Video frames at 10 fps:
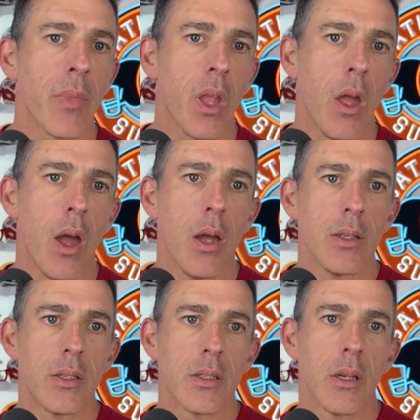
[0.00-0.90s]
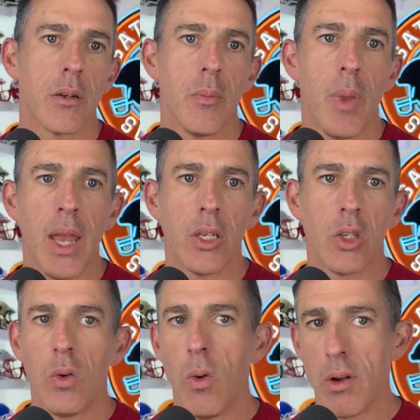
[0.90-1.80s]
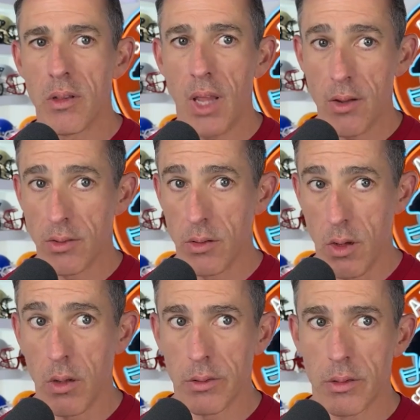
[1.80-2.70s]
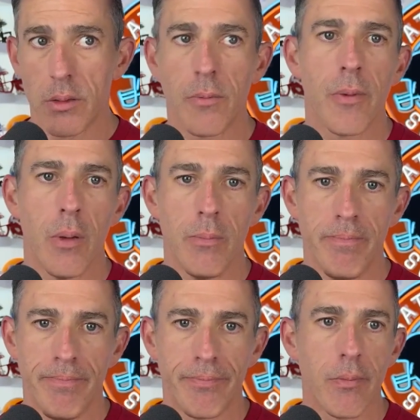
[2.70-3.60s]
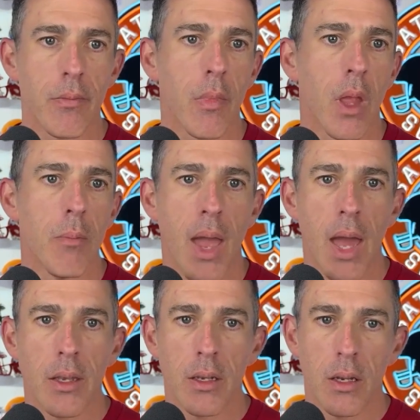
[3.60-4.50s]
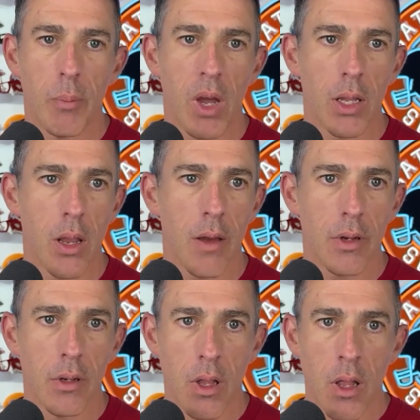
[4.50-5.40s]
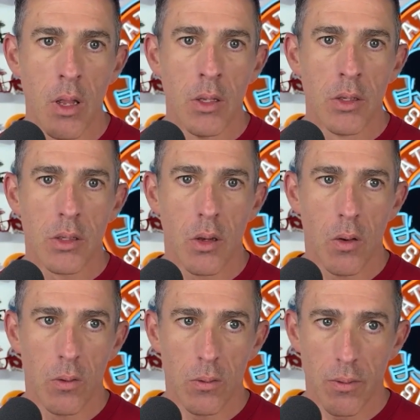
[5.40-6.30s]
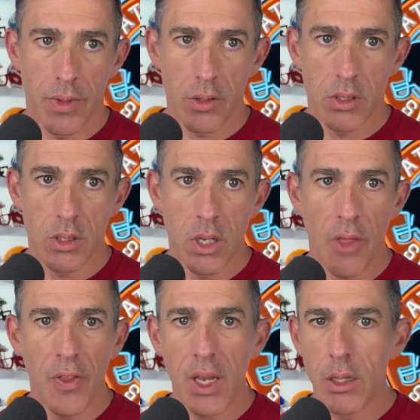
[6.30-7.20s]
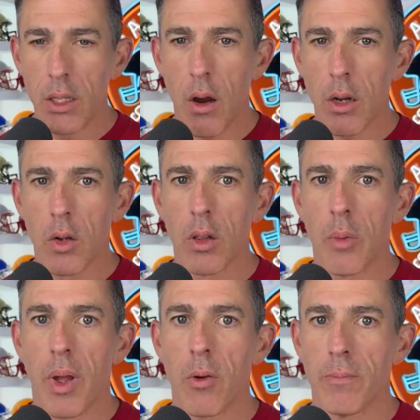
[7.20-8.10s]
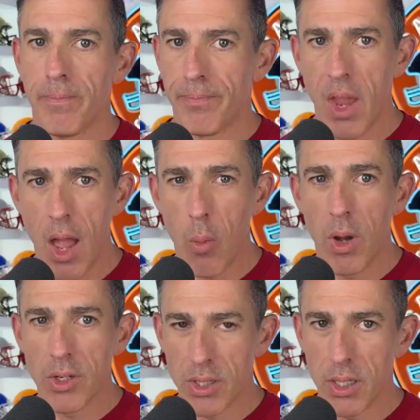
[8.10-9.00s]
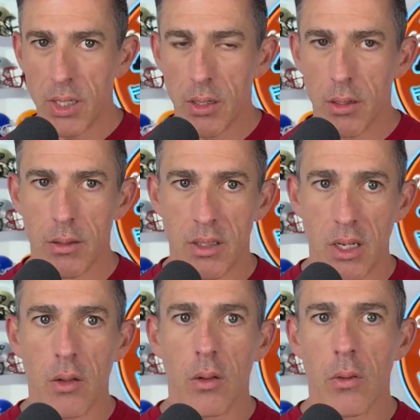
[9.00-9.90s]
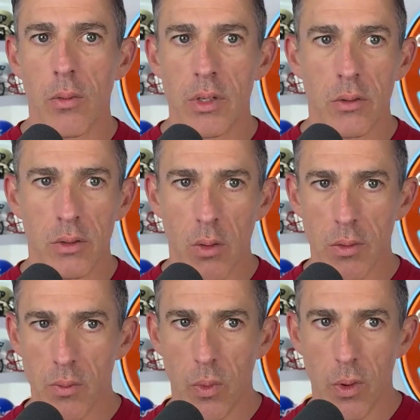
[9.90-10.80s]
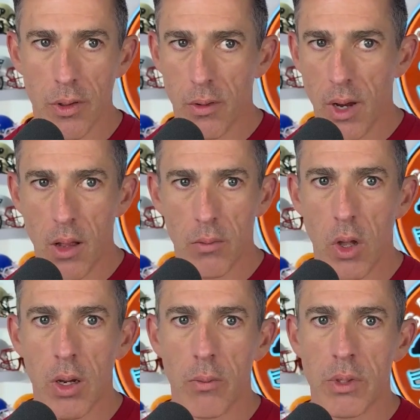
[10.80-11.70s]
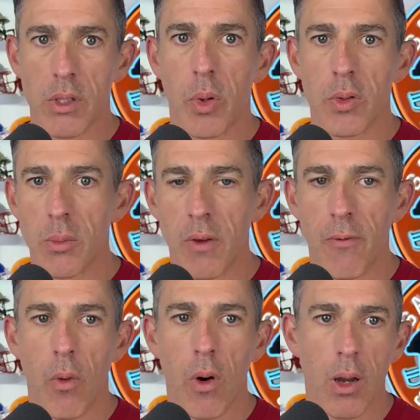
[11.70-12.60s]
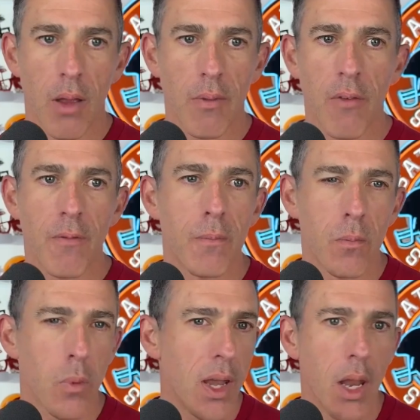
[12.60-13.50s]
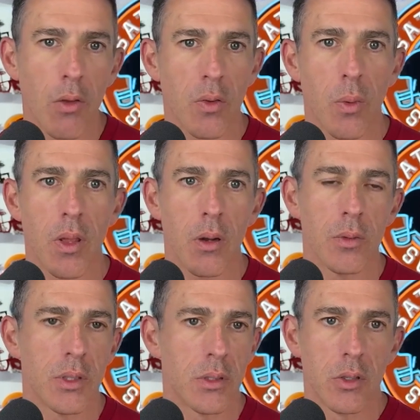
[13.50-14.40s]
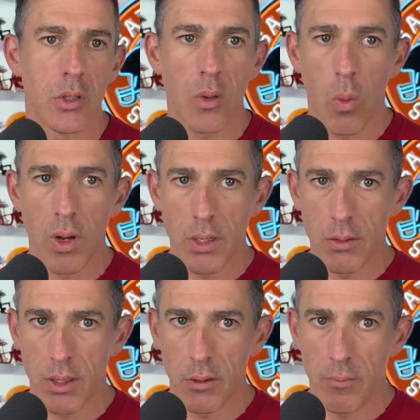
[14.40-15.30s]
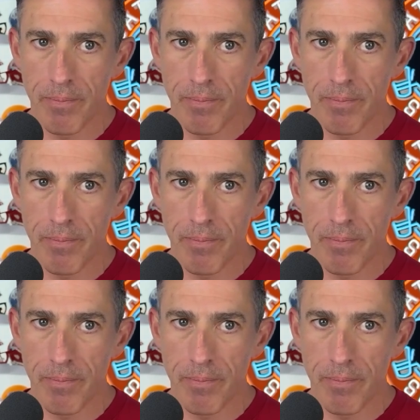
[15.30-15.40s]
They're demanding $200,000 from Madden Iamaleava. So there's nothing in the article about how much the original deal was worth or how long it was supposed to be for. I've read elsewhere that it was just a 1-year deal.